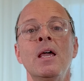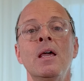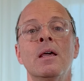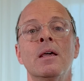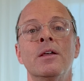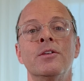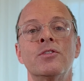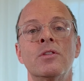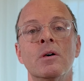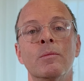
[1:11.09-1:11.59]

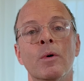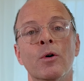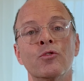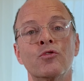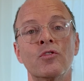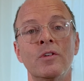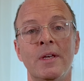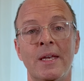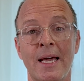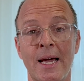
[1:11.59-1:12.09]
is the
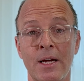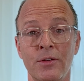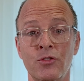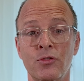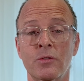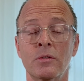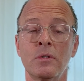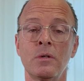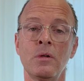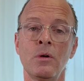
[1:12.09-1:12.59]
most
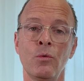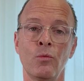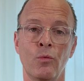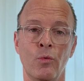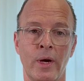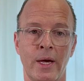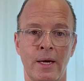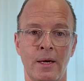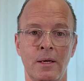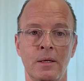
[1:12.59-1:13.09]
natural
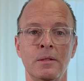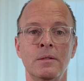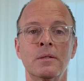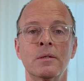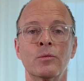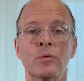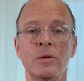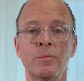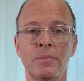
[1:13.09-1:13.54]
way to